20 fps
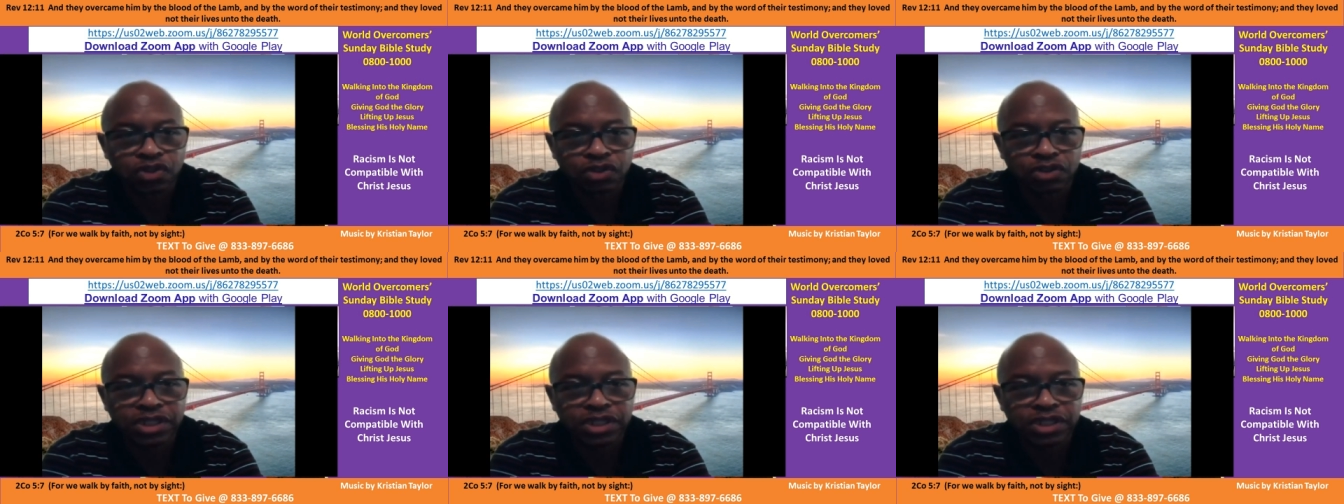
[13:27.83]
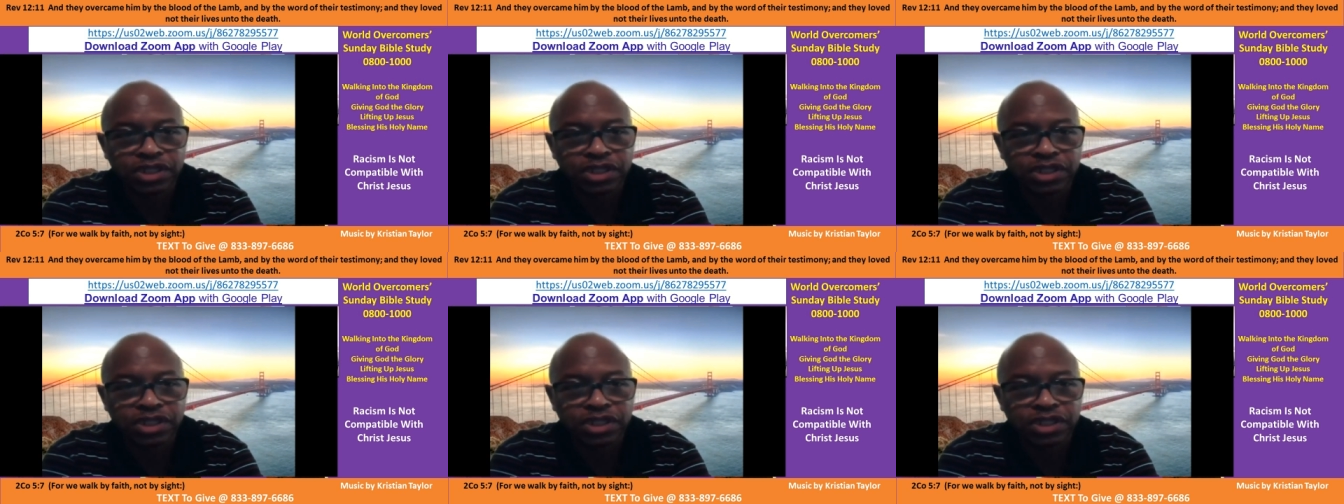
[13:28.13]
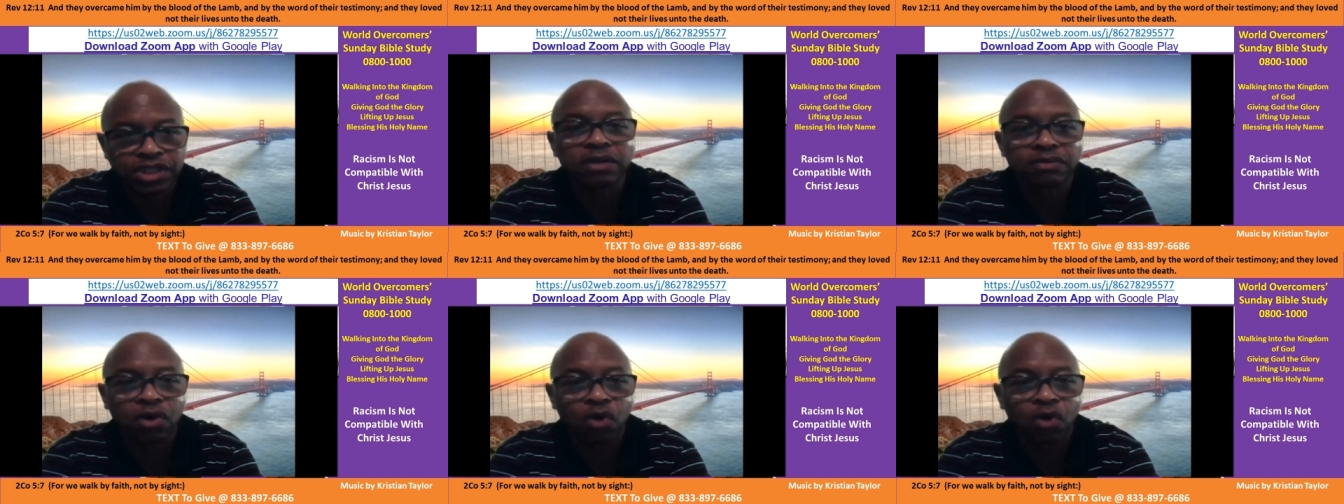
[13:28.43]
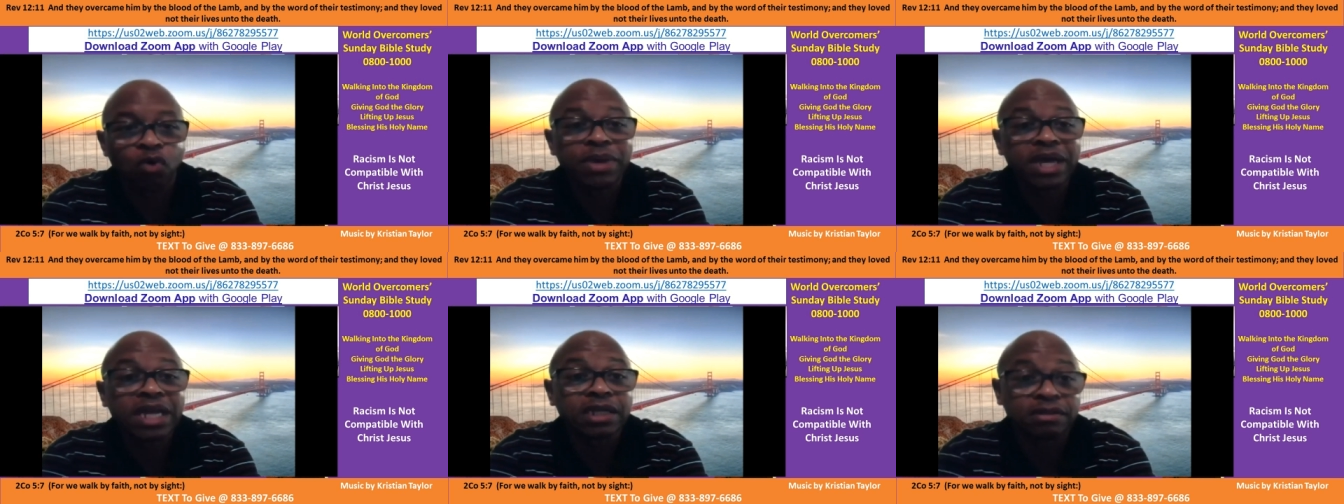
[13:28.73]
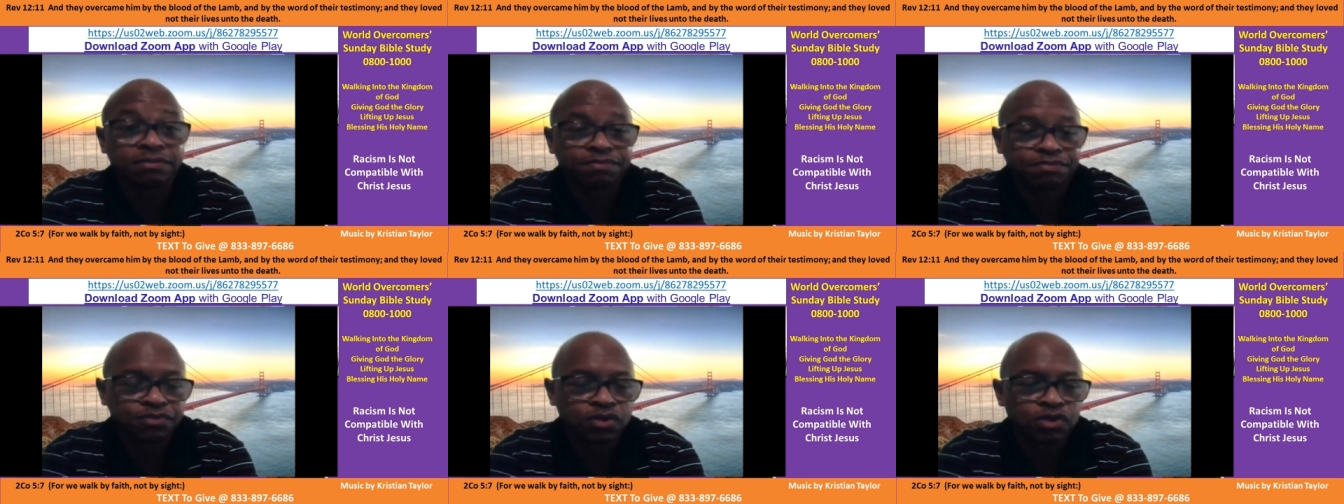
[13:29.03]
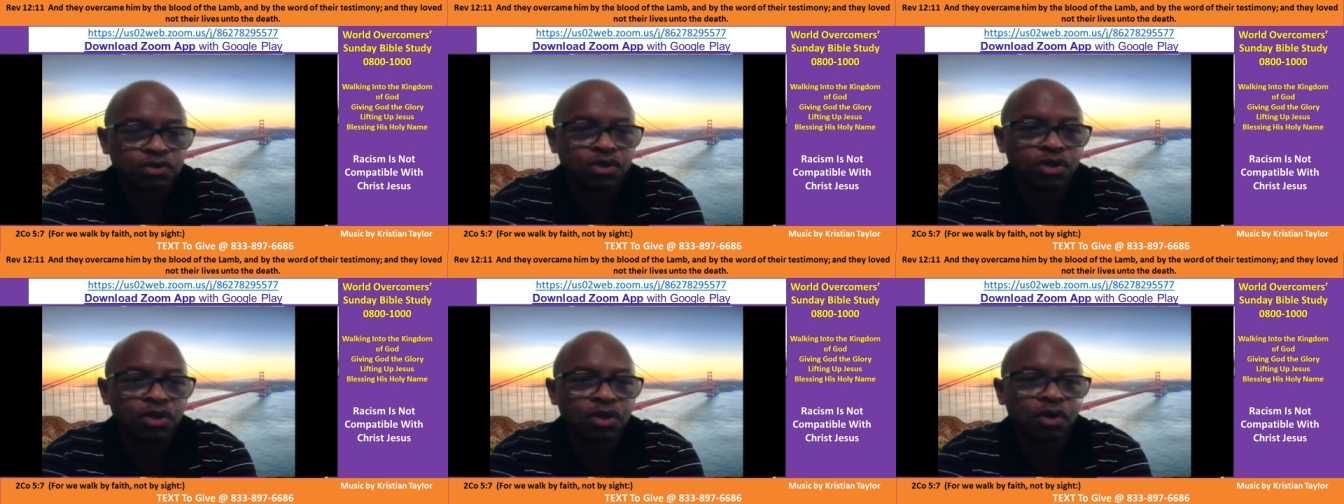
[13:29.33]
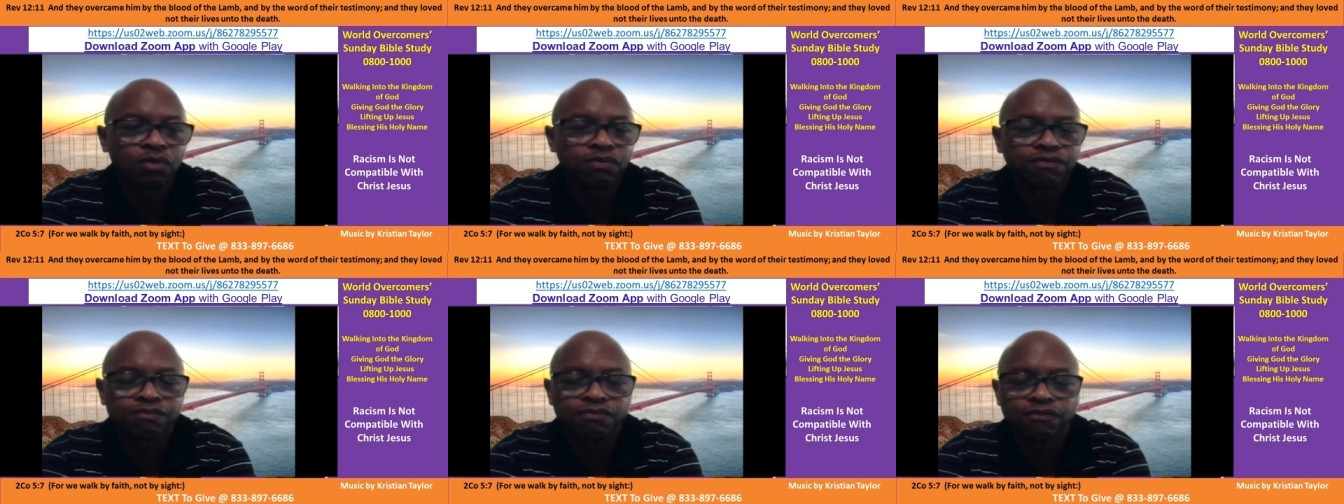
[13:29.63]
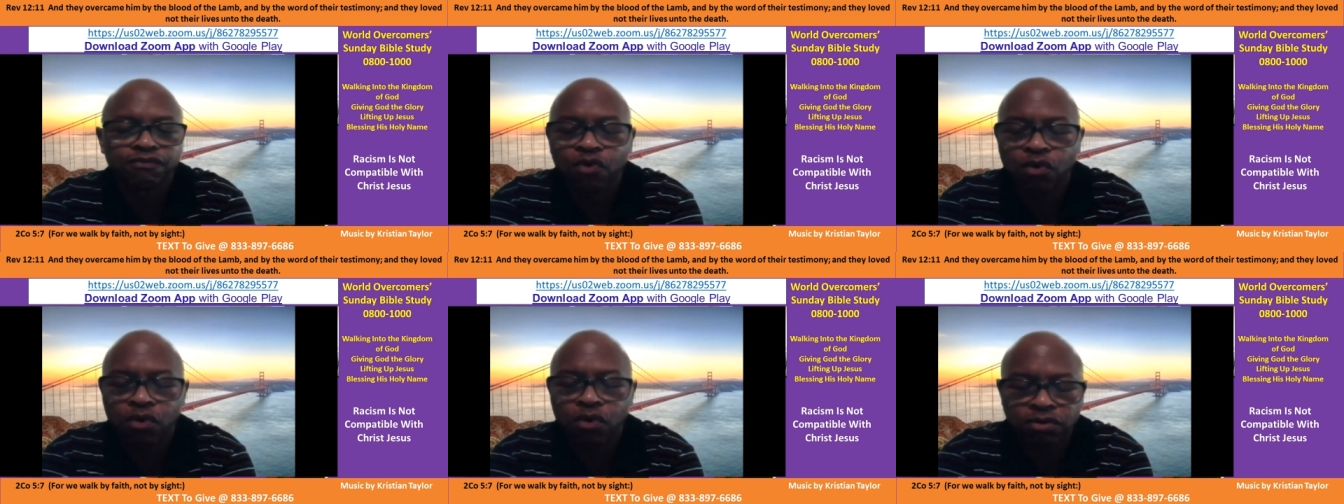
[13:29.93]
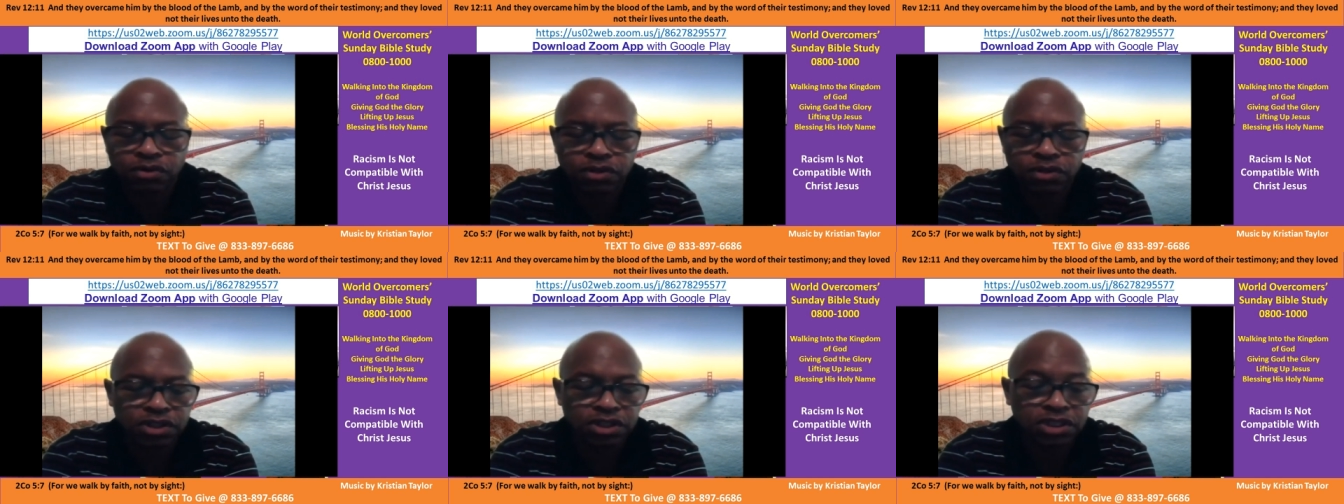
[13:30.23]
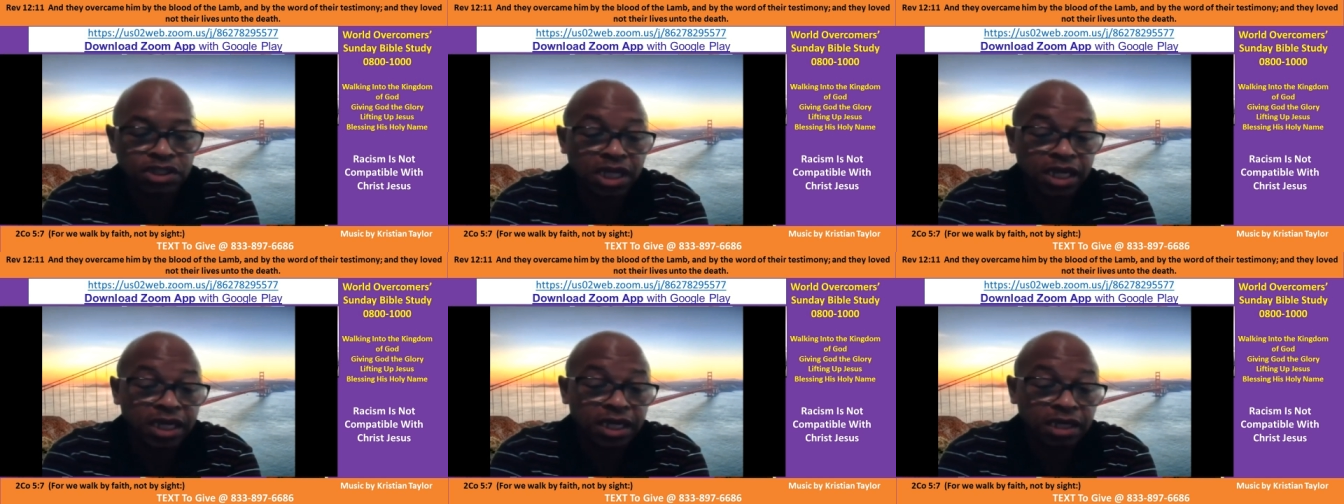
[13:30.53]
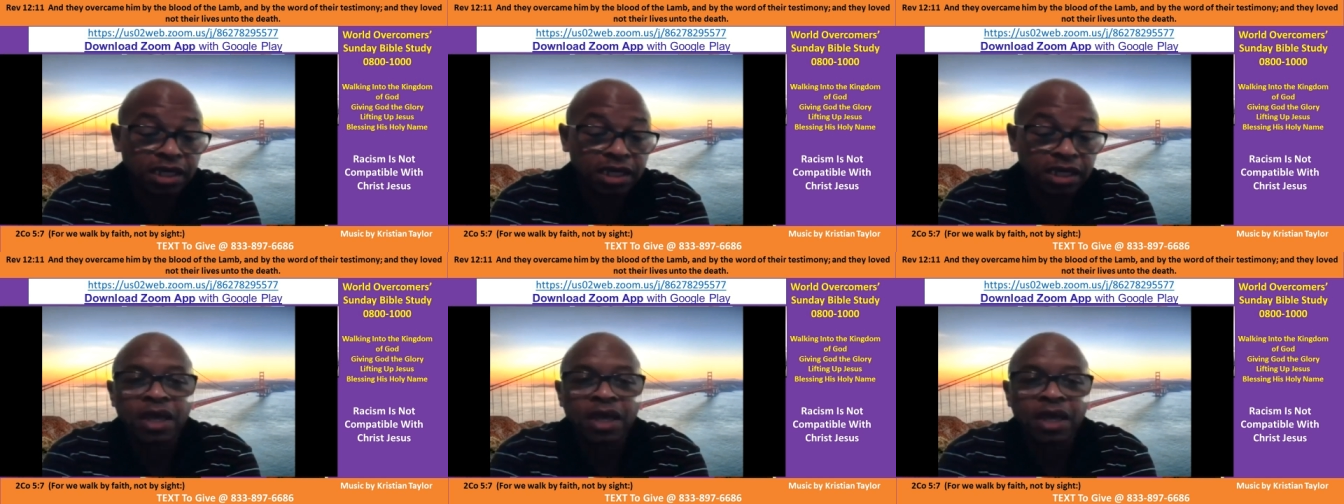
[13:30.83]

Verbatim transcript: taken away, omitted, you know, for the slaves.